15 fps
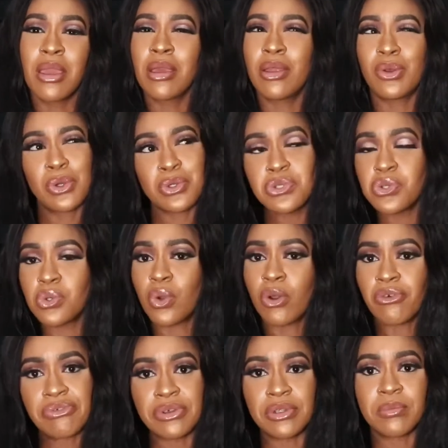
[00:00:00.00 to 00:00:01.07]
not too
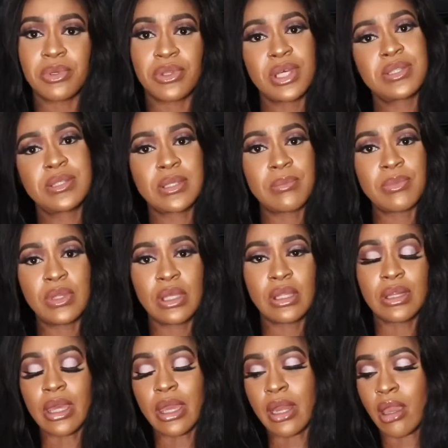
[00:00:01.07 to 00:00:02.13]
often, but that's something
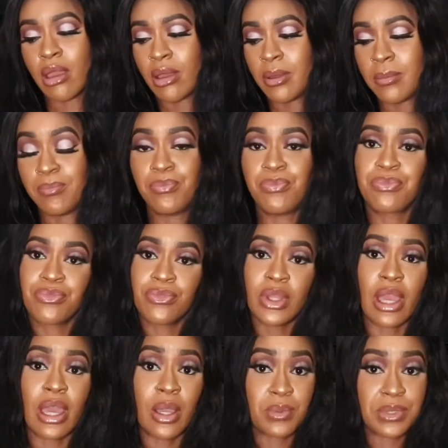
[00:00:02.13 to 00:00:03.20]
that
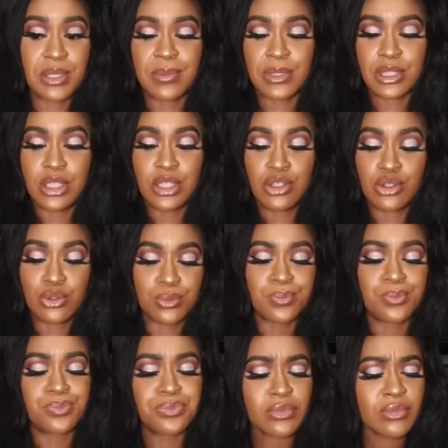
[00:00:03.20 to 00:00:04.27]
I would typically do.
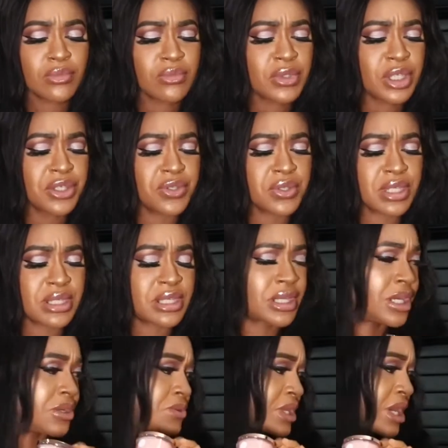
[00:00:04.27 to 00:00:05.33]
So scented
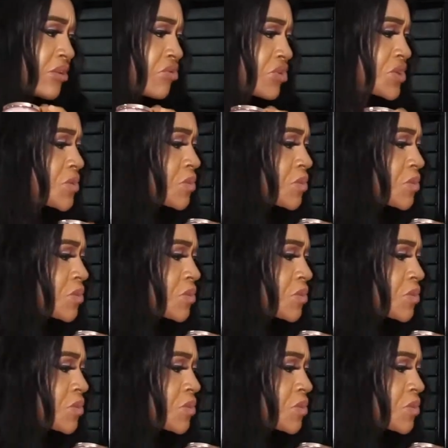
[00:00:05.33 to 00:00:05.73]
candles, I have this